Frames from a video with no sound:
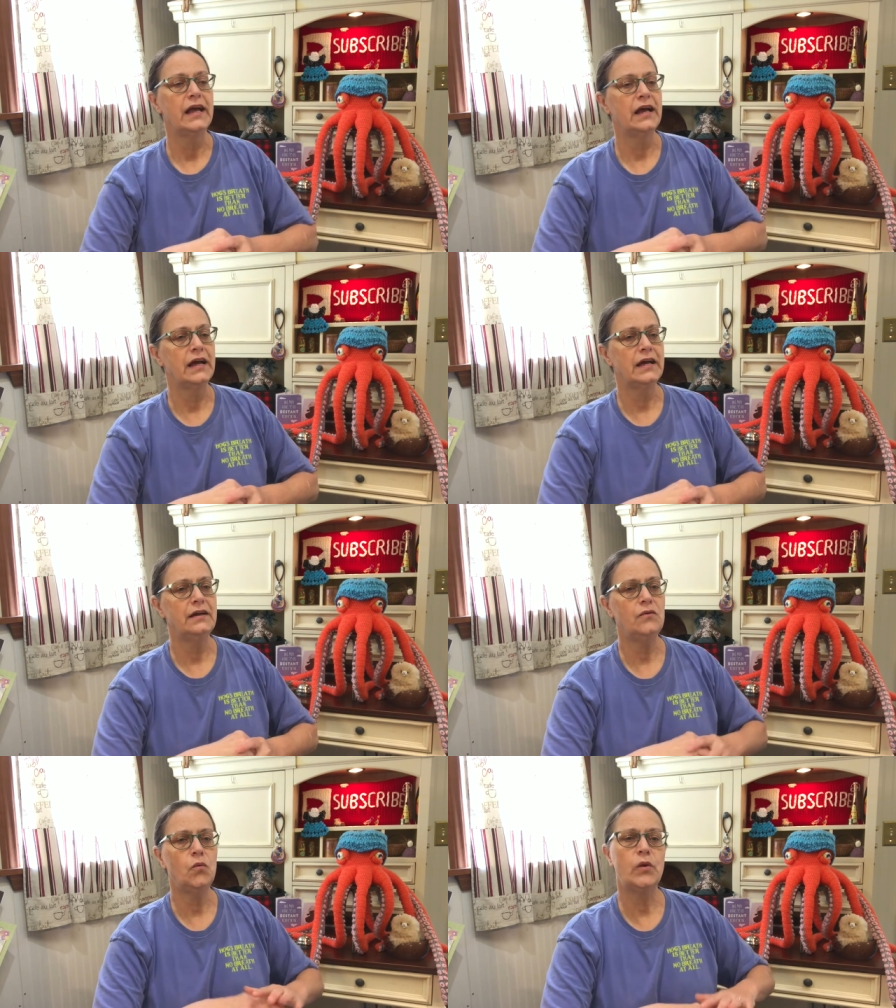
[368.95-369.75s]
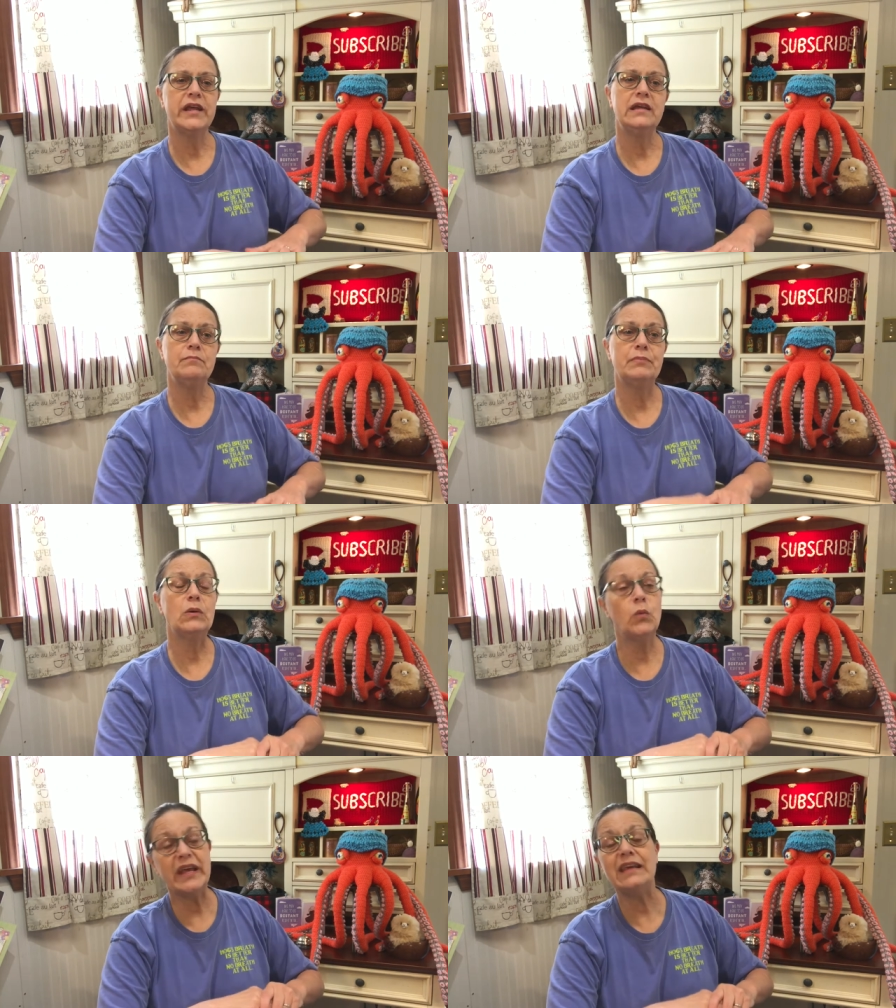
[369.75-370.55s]
Uh, we,
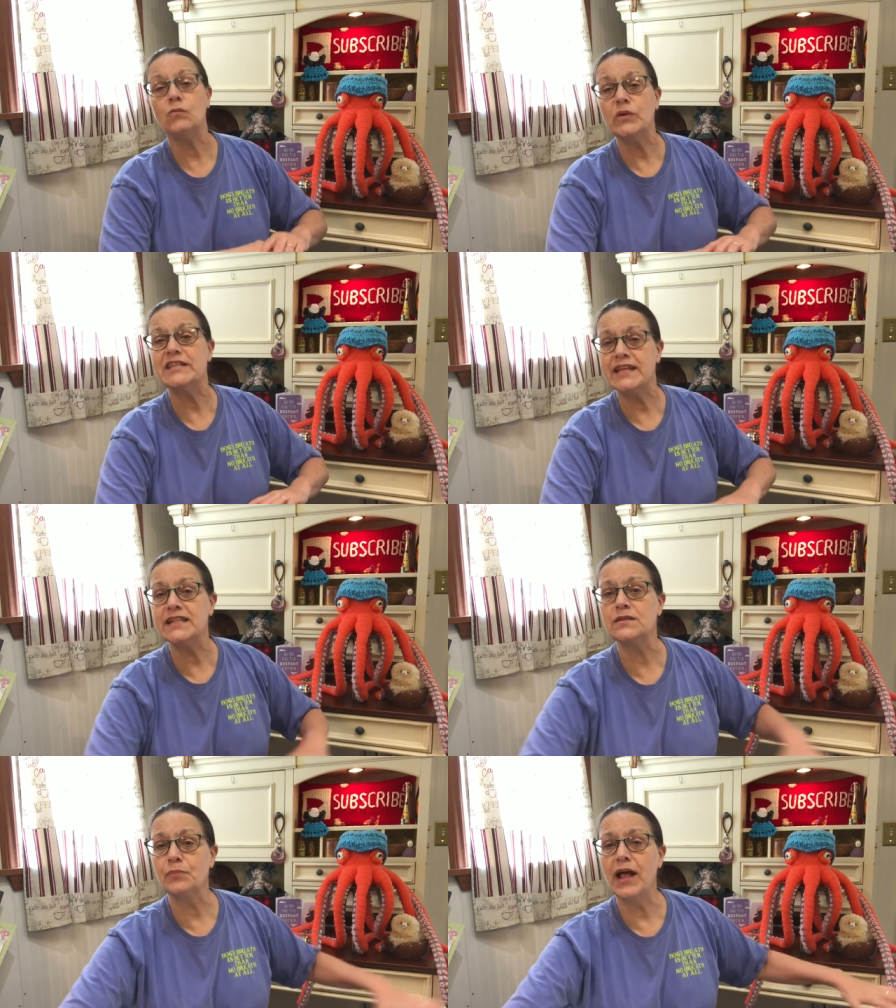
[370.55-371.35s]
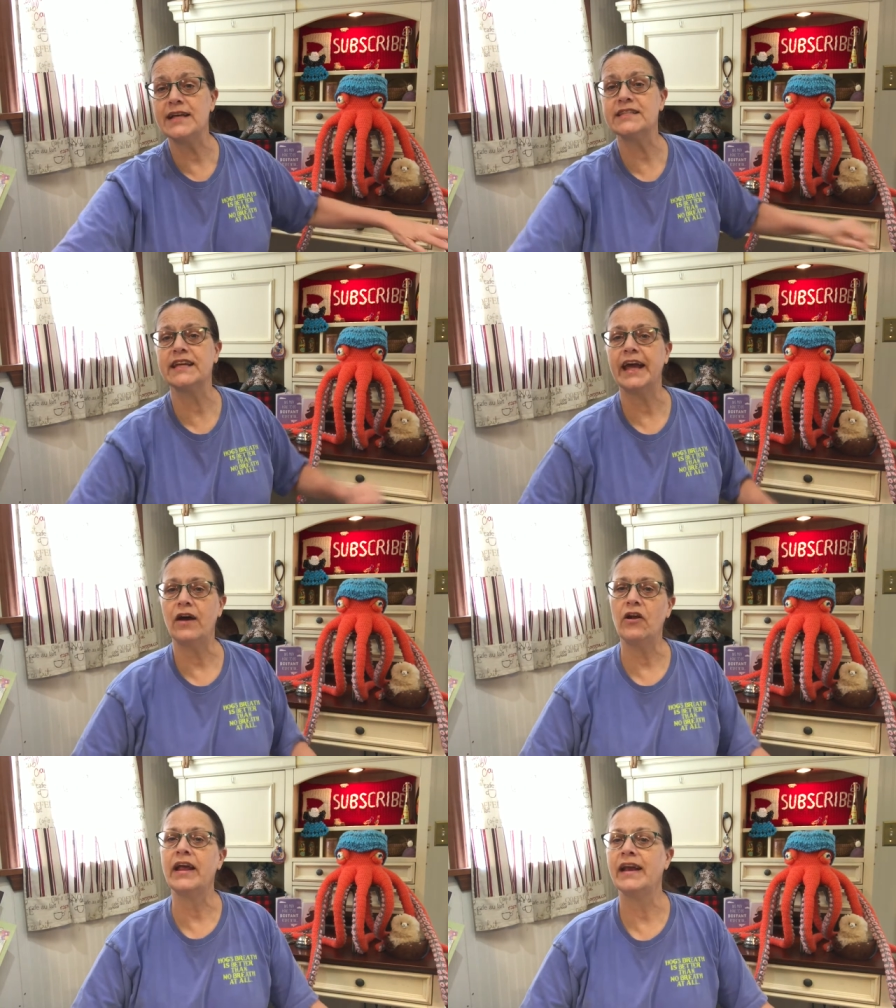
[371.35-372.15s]
but we, we set some plastic
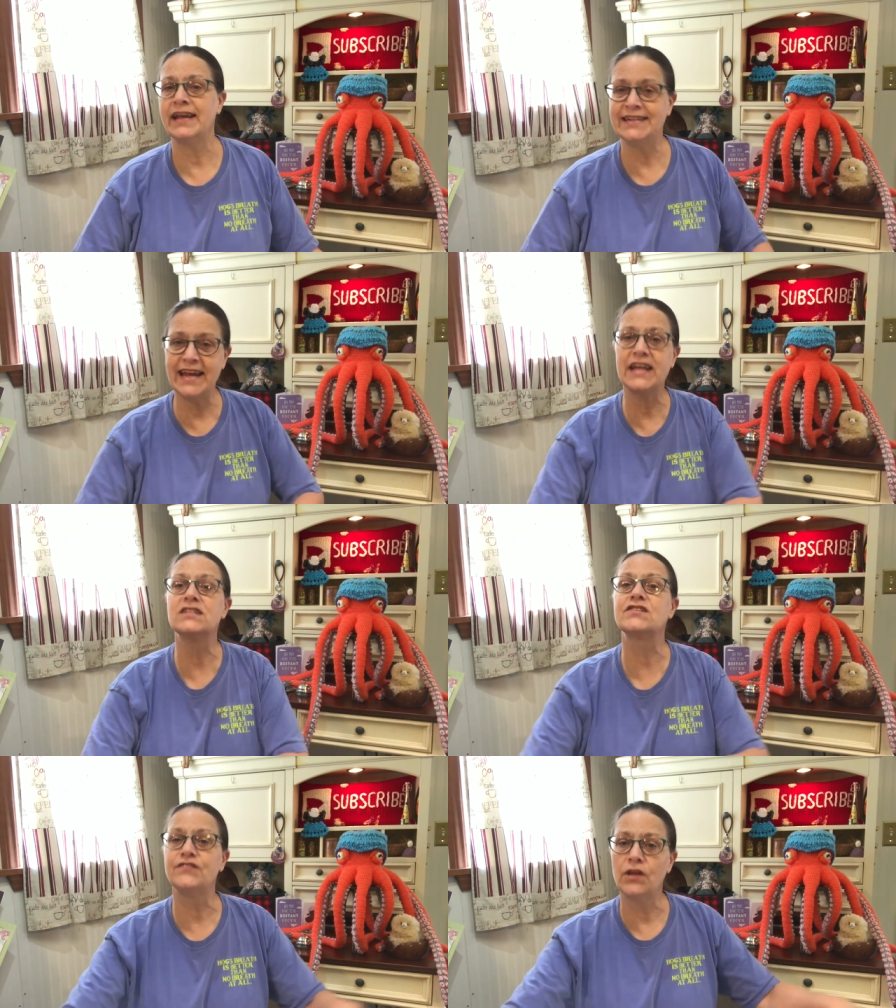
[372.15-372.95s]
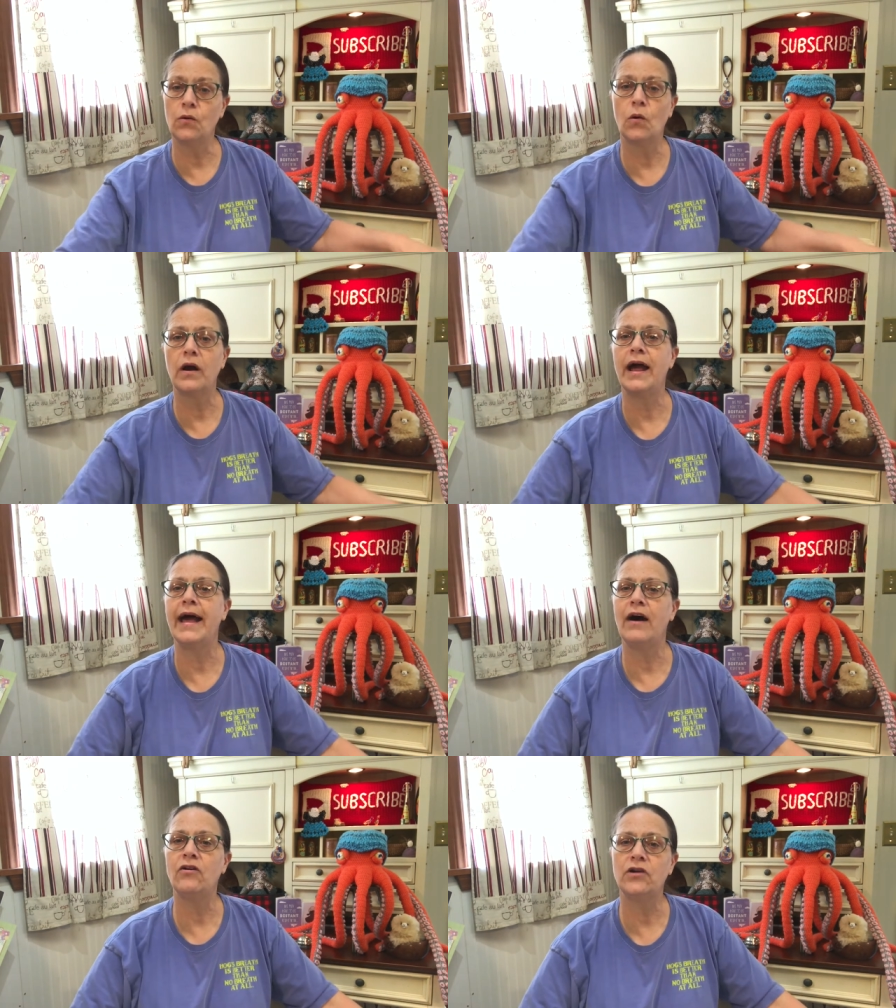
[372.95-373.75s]
out and a dance floor
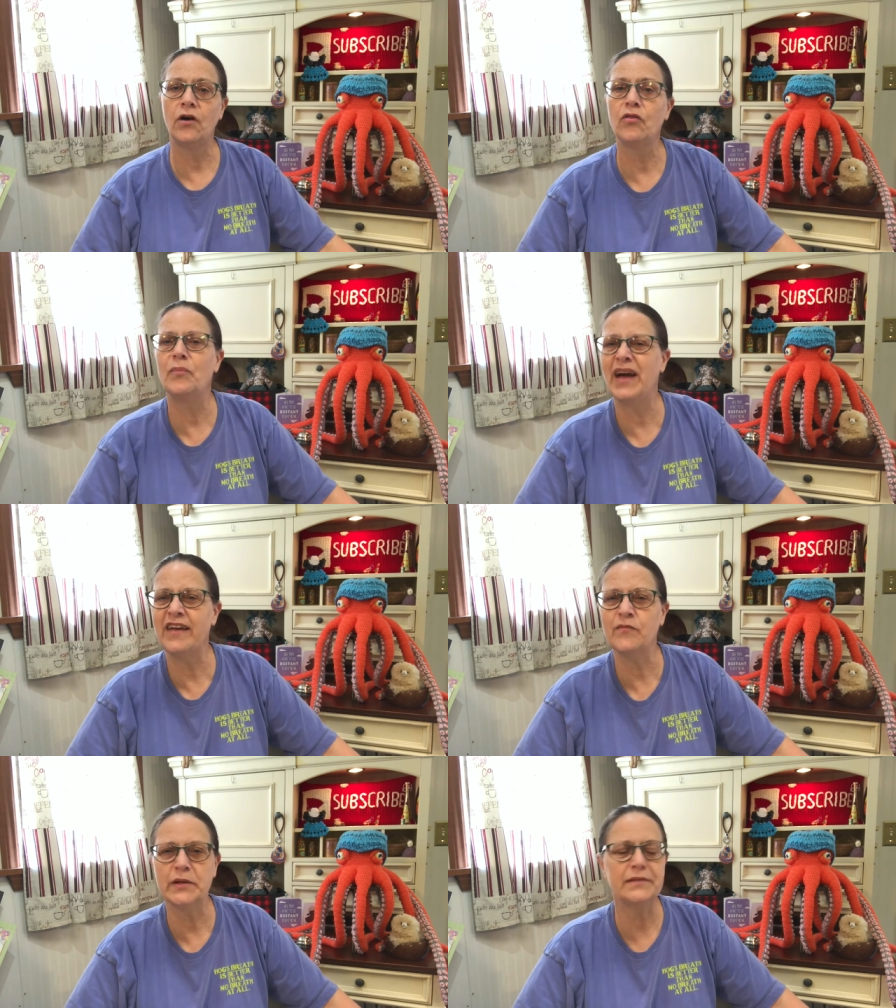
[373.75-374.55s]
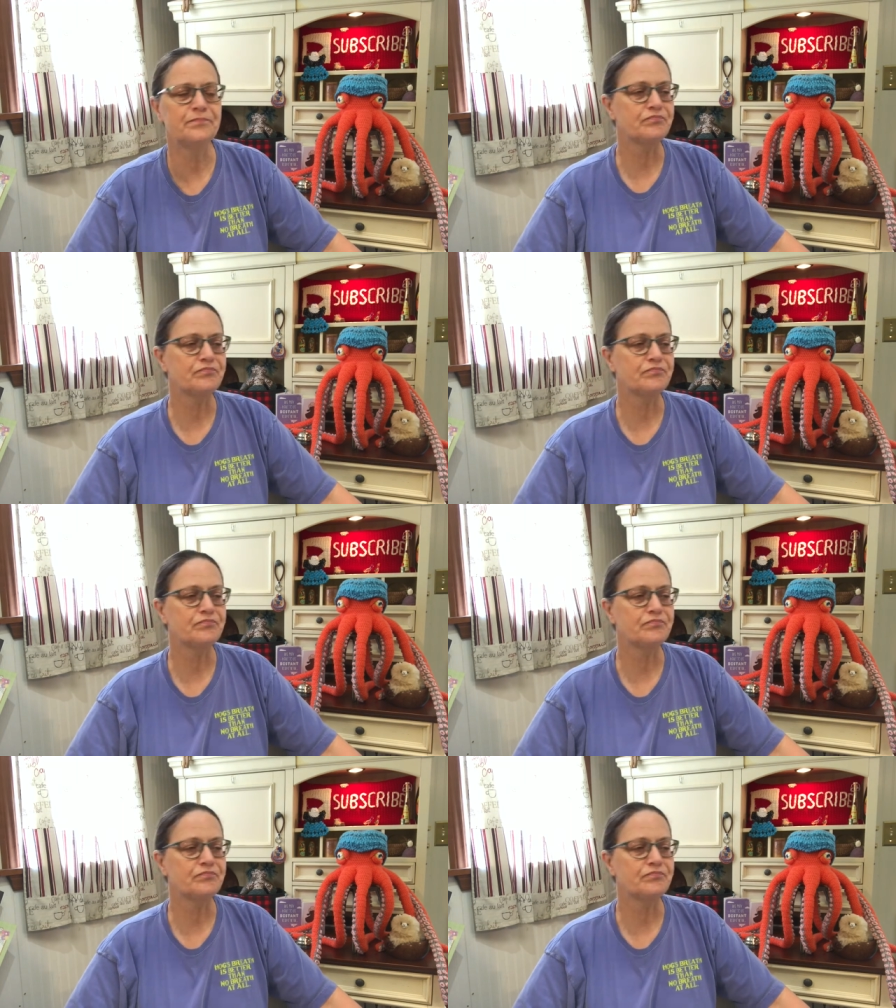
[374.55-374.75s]
out on the pavement.